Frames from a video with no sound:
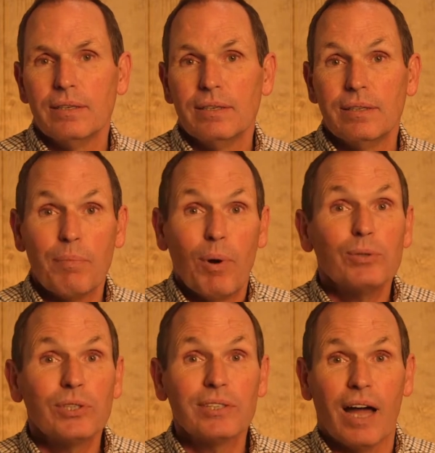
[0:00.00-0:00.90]
And they both
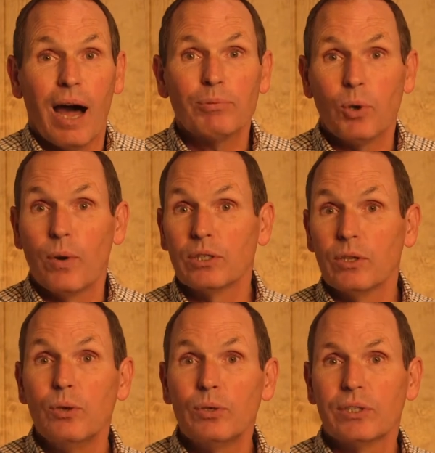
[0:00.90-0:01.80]
stopped, or as
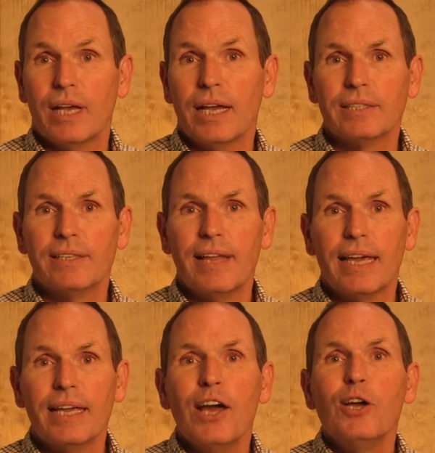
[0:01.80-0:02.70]
Luke says,
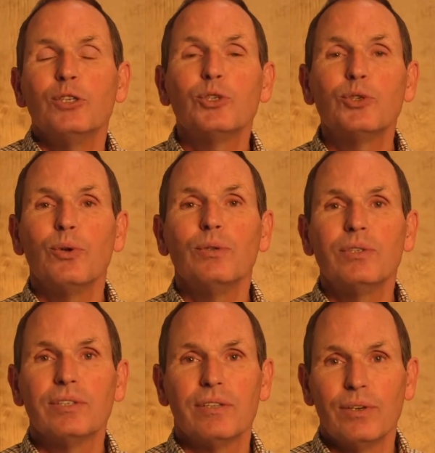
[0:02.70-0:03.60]
they stood
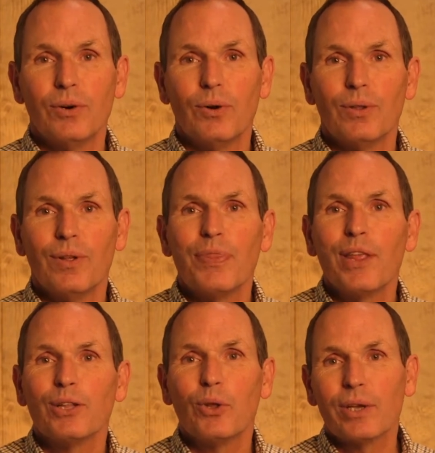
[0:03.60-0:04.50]
still,
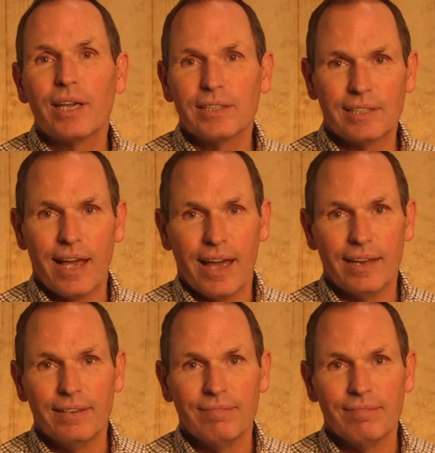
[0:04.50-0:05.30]
looking sad.